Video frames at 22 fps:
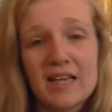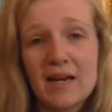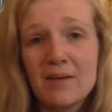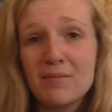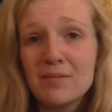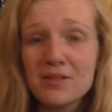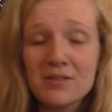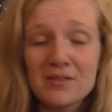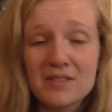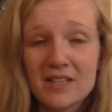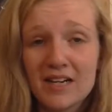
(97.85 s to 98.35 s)
I'm
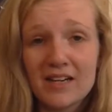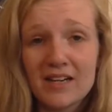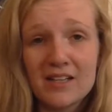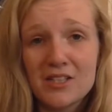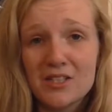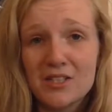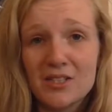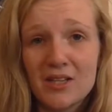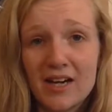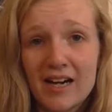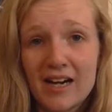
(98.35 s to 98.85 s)
not entirely
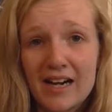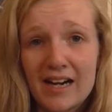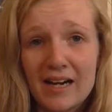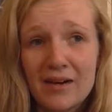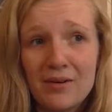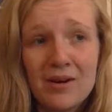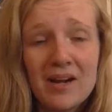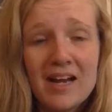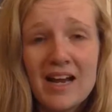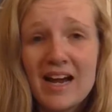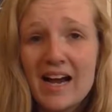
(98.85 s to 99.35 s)
sure
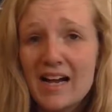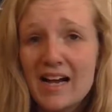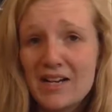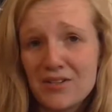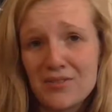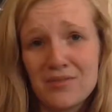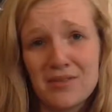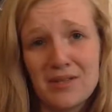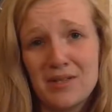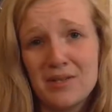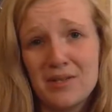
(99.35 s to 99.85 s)
how, I
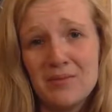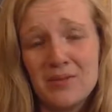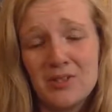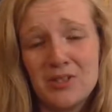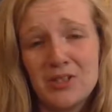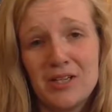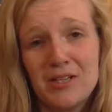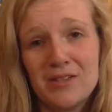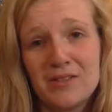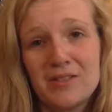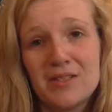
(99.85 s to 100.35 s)
don't really know much
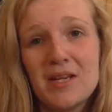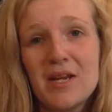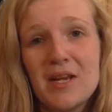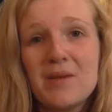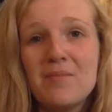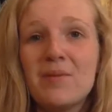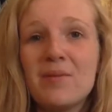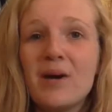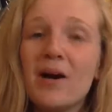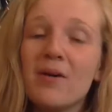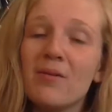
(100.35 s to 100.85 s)
else,
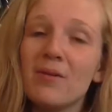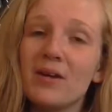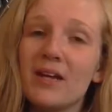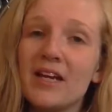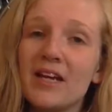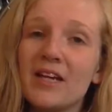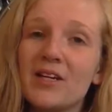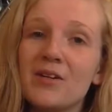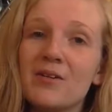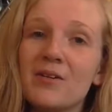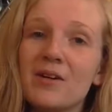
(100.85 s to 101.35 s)
but I will
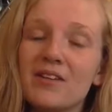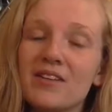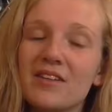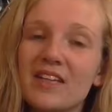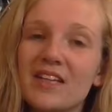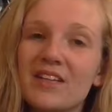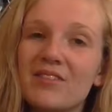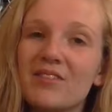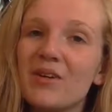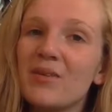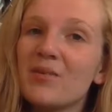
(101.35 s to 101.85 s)
let you know what I
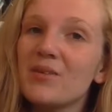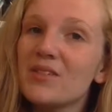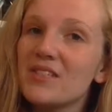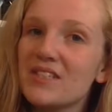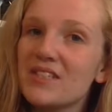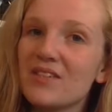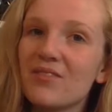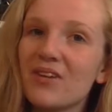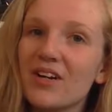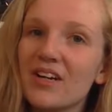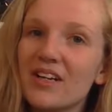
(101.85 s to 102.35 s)
think of it once
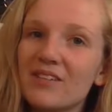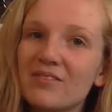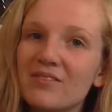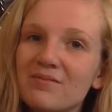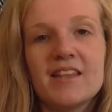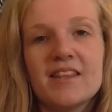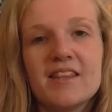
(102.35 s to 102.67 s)
I've read it.